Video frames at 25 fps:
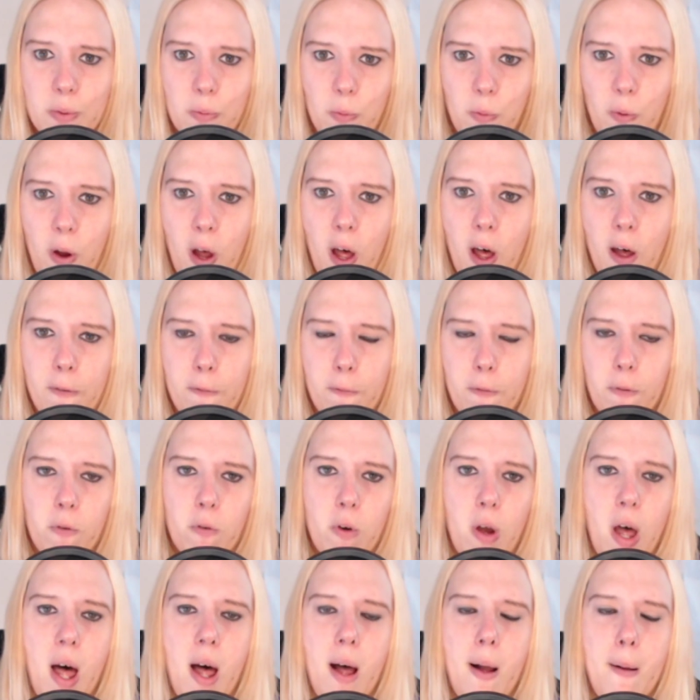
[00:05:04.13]
worth
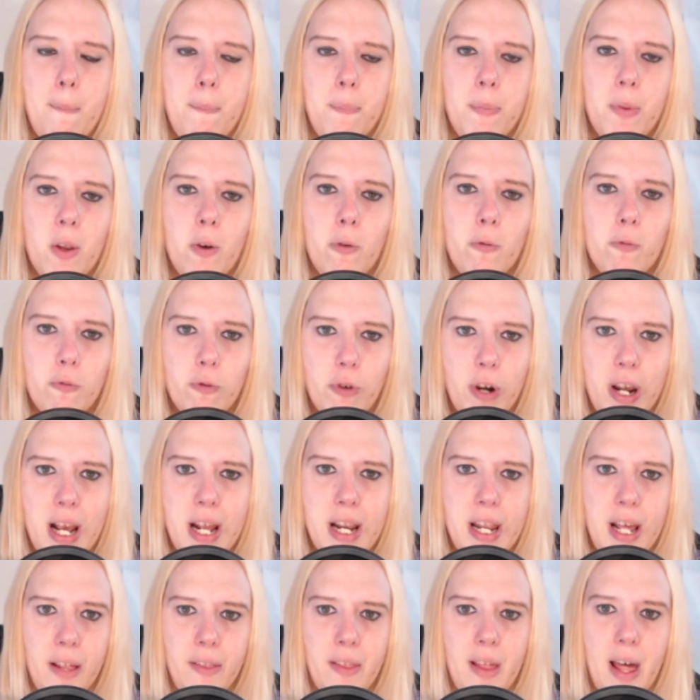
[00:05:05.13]

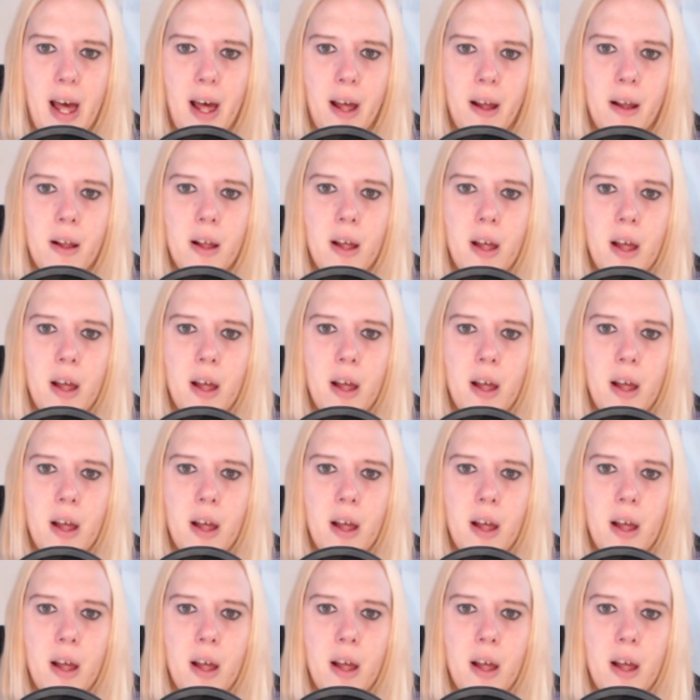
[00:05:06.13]
reading that.